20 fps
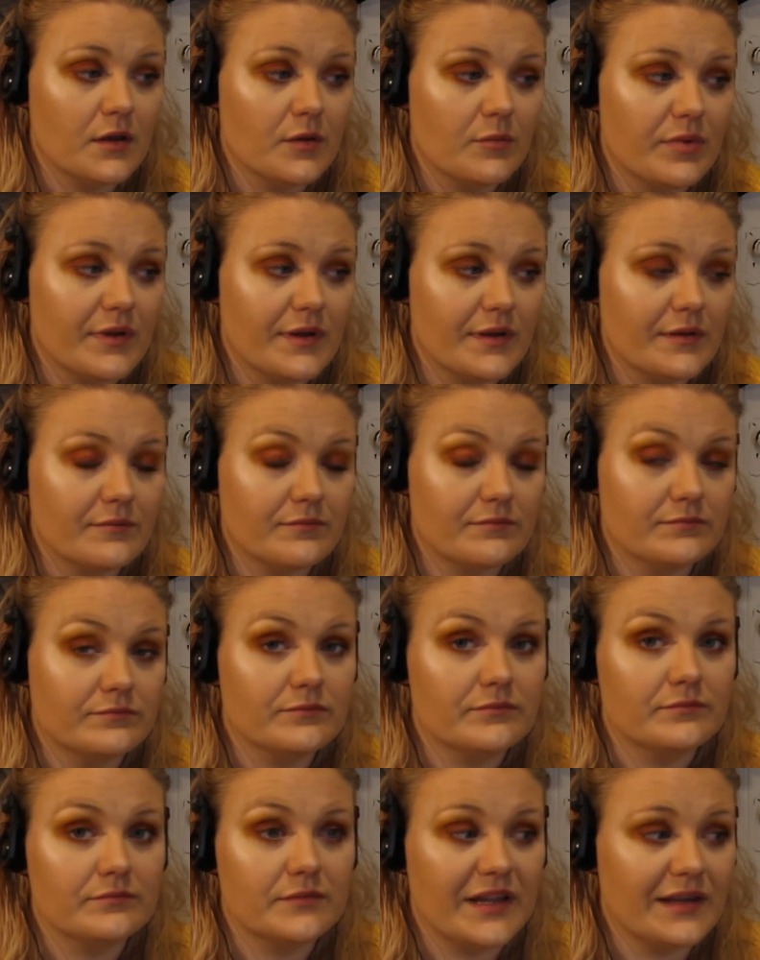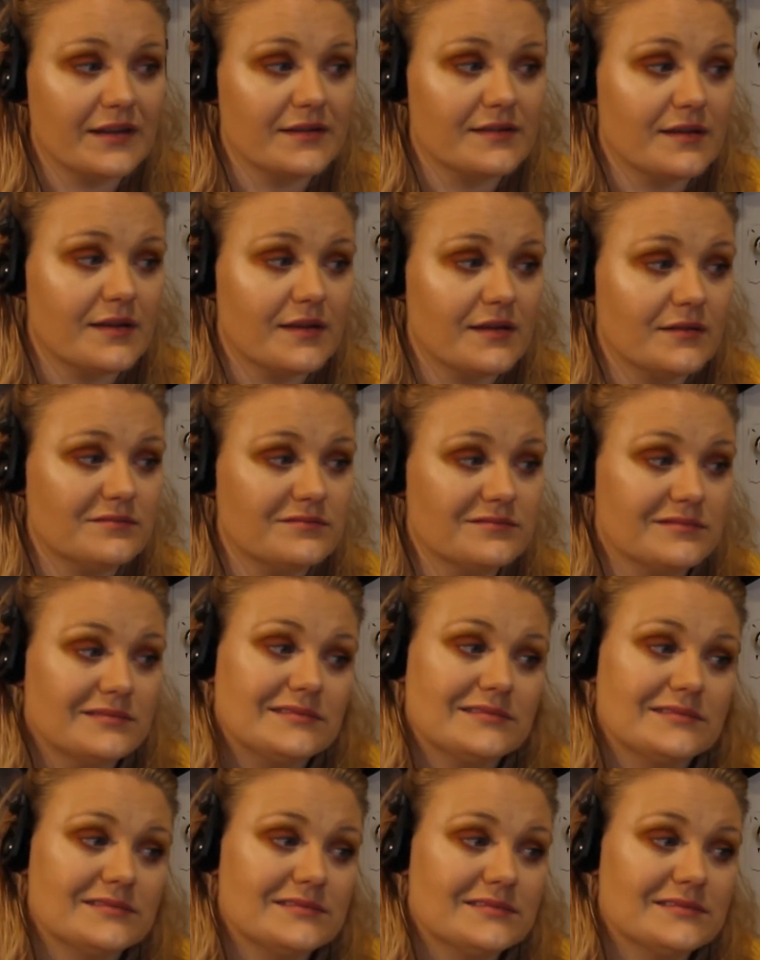But like I said,
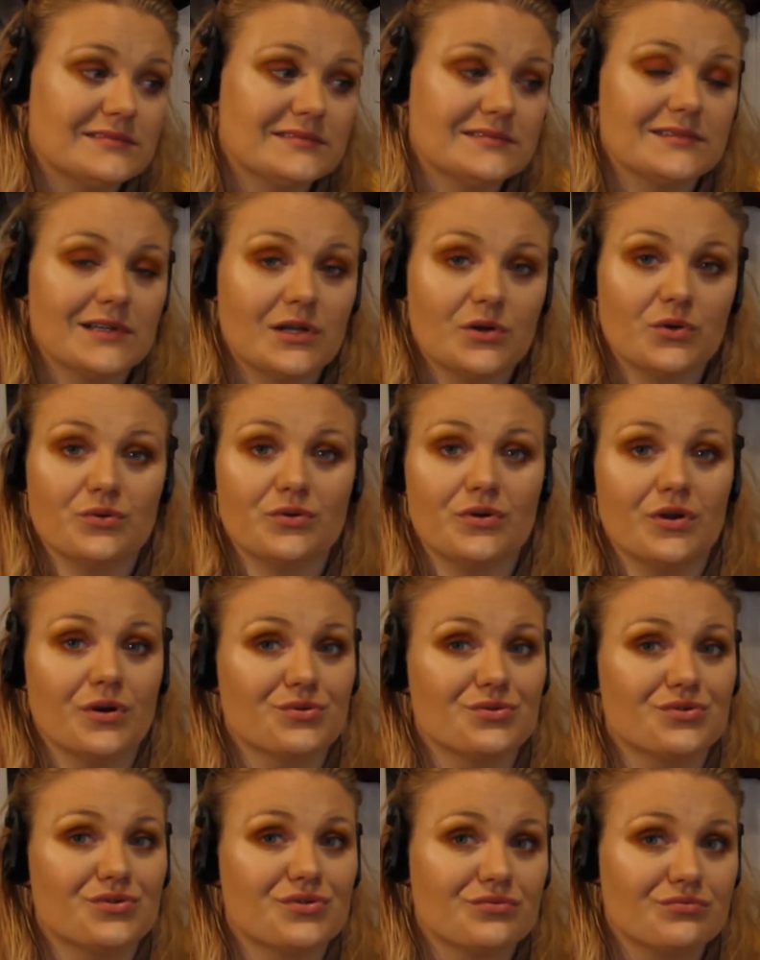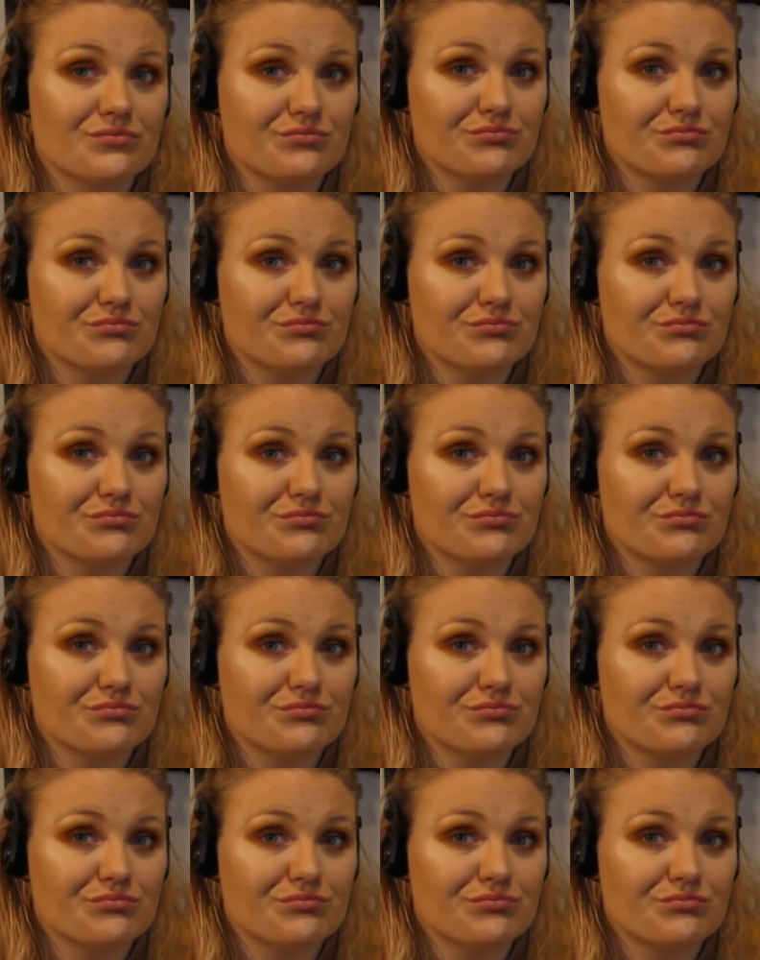who knows?